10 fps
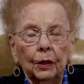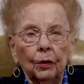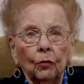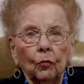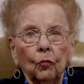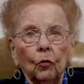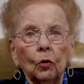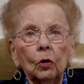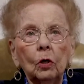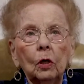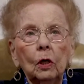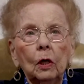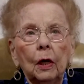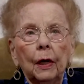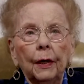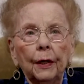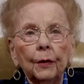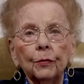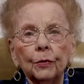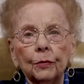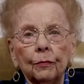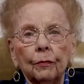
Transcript: Air Corps, and he was